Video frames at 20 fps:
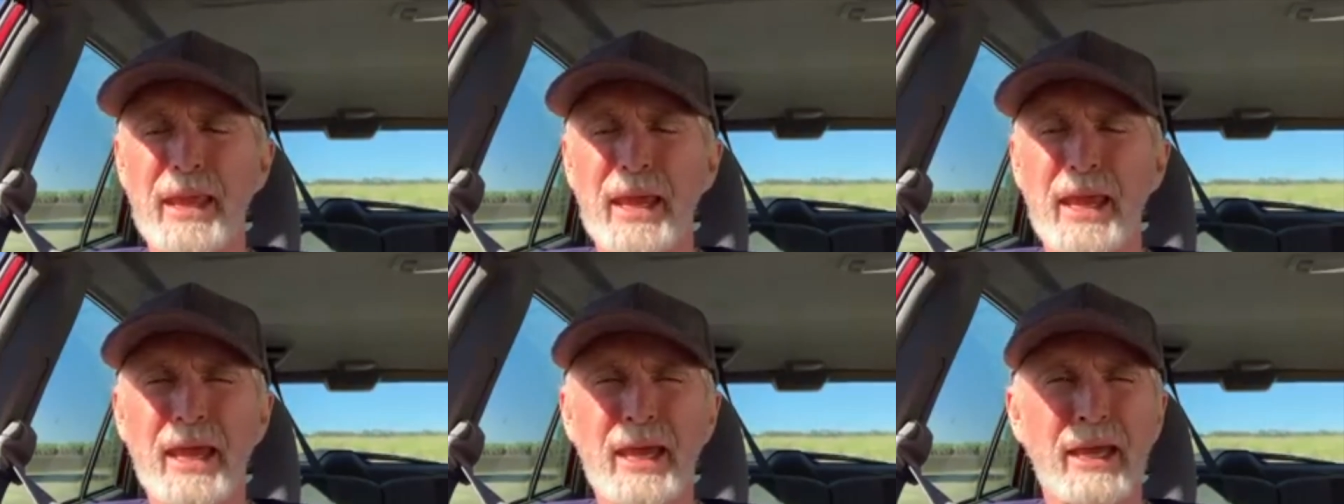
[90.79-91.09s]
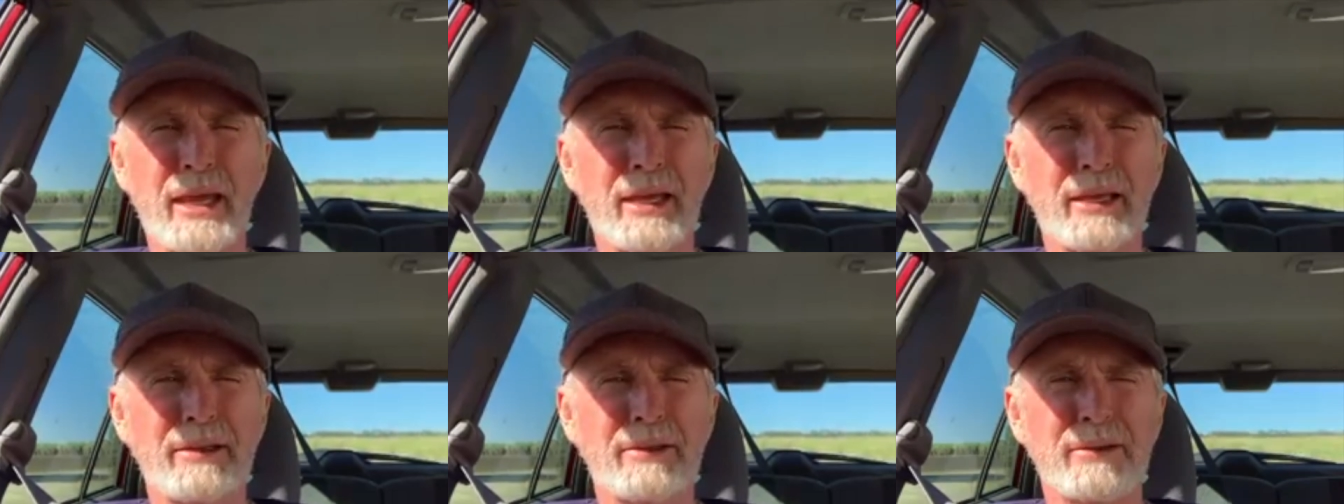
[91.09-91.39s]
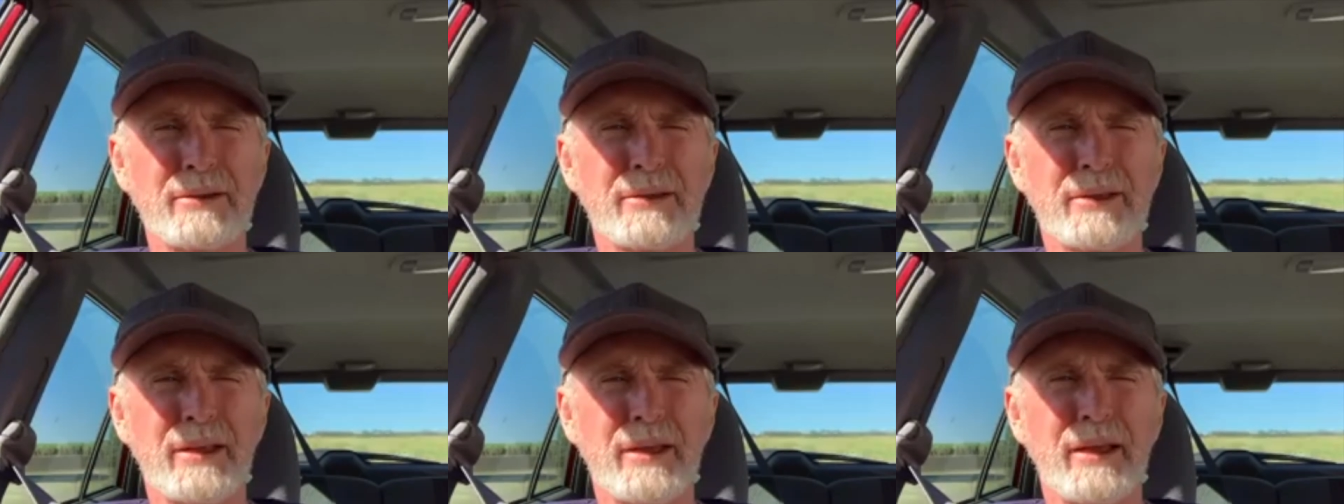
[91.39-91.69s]

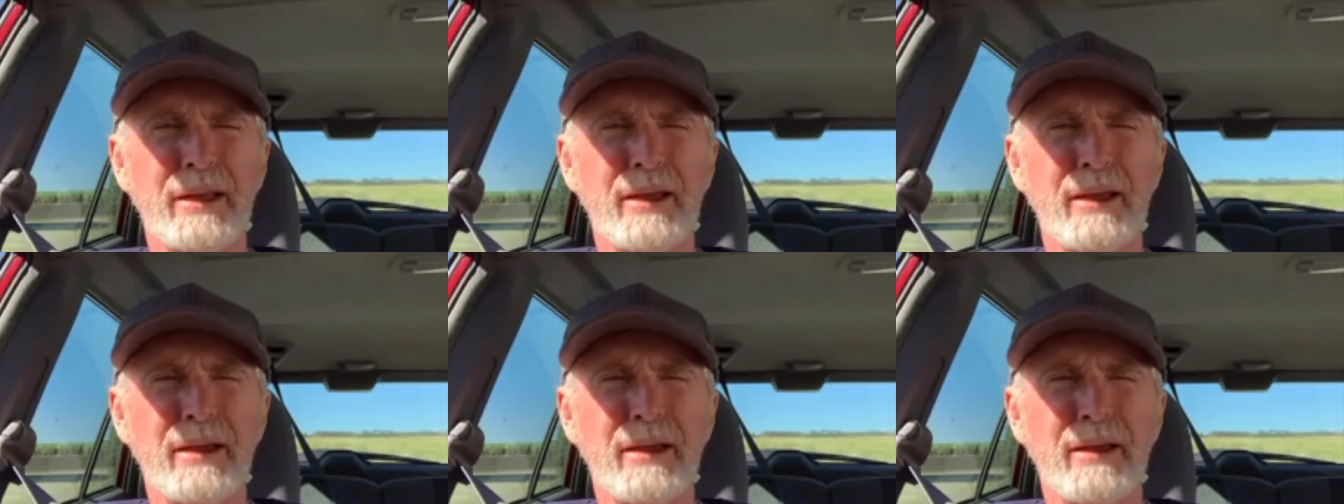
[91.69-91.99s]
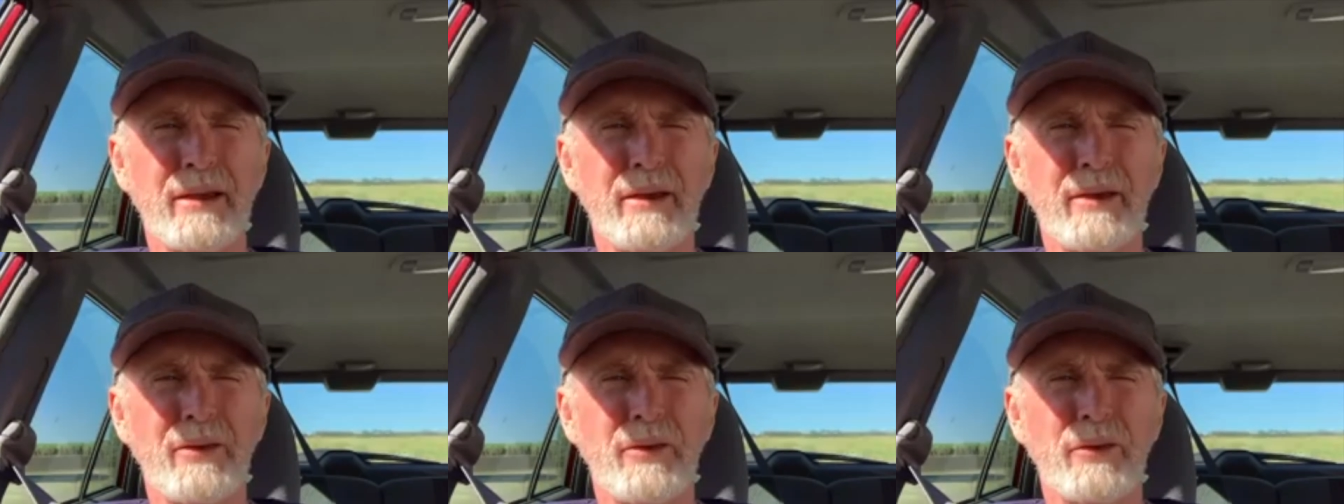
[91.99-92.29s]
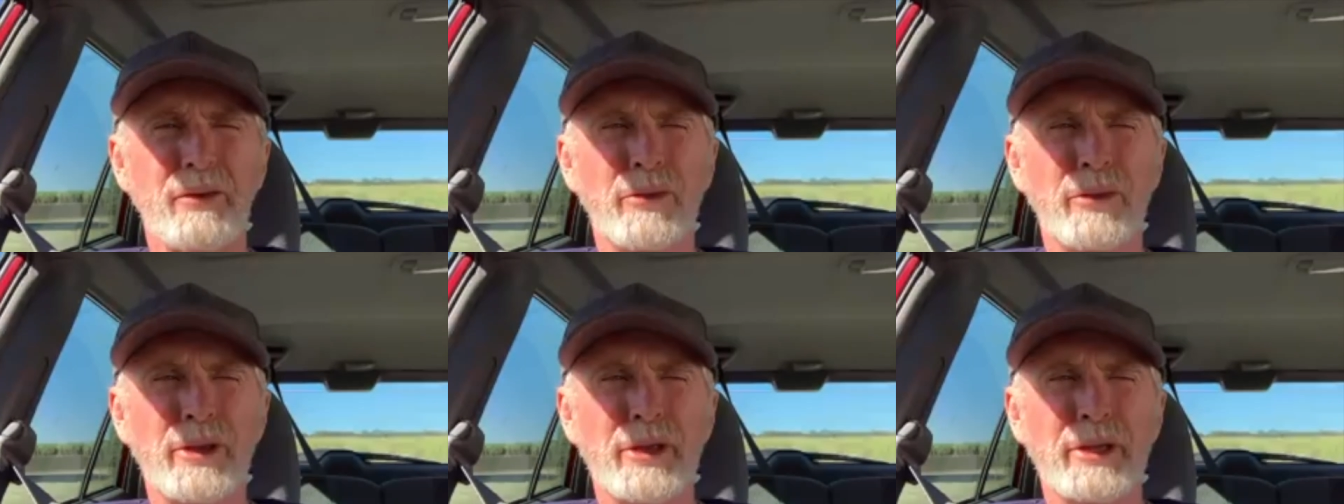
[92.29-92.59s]
And
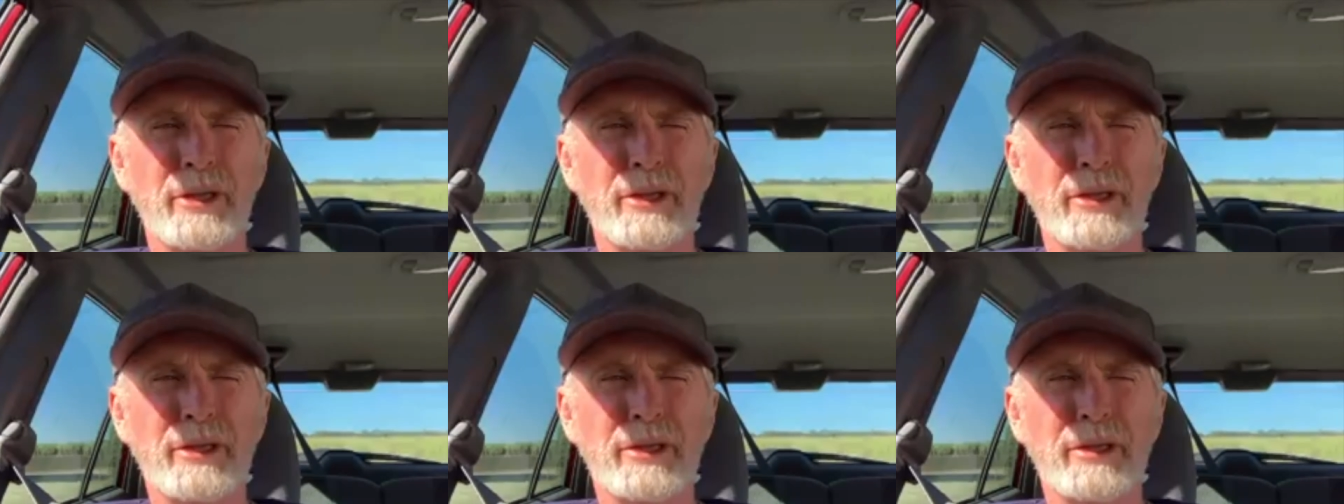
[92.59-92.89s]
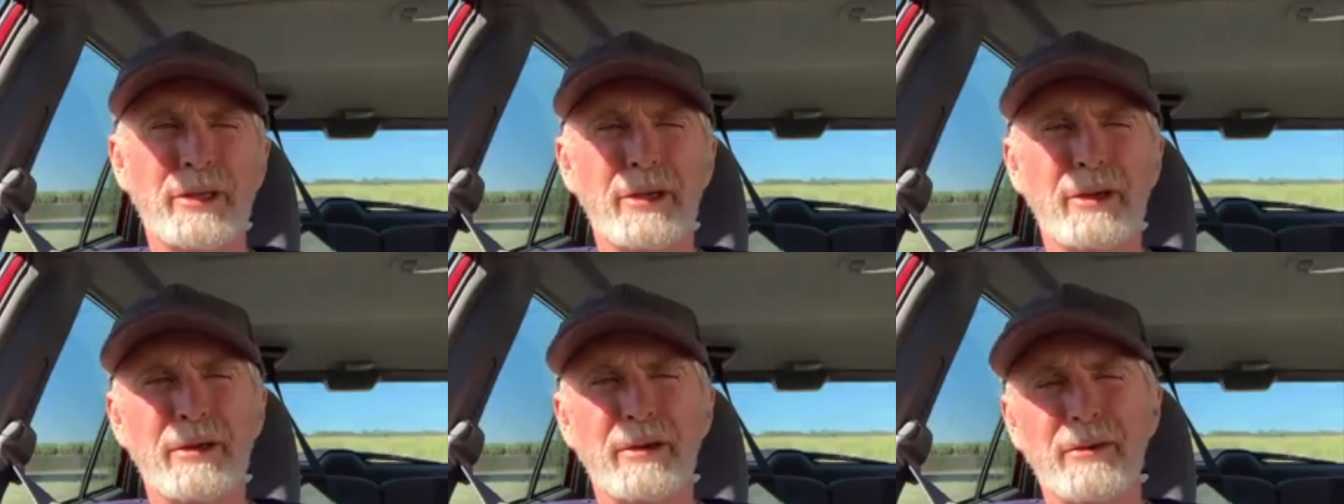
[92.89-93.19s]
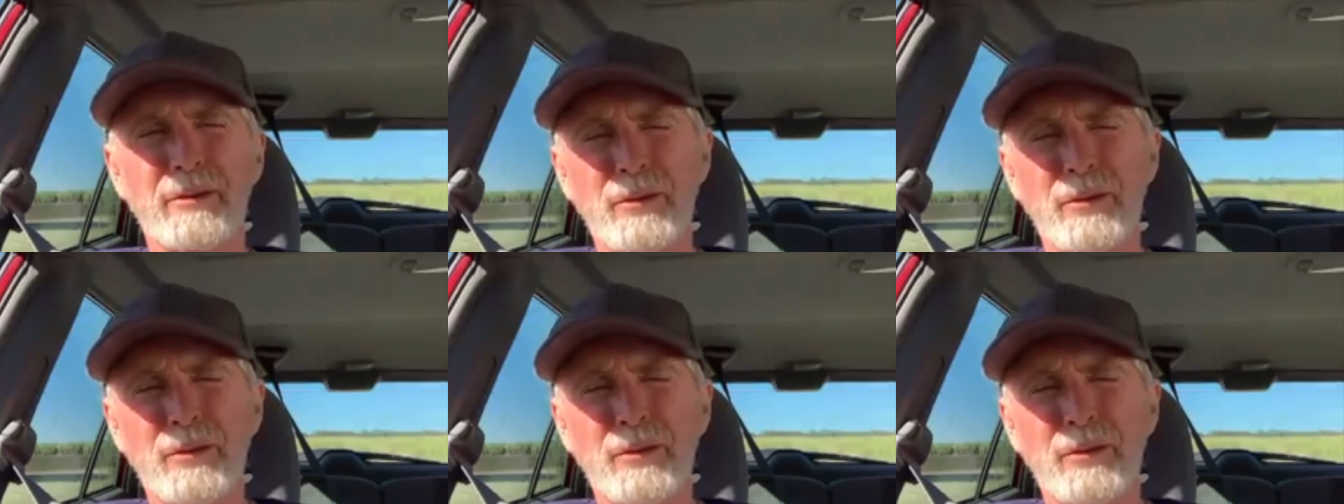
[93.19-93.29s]
the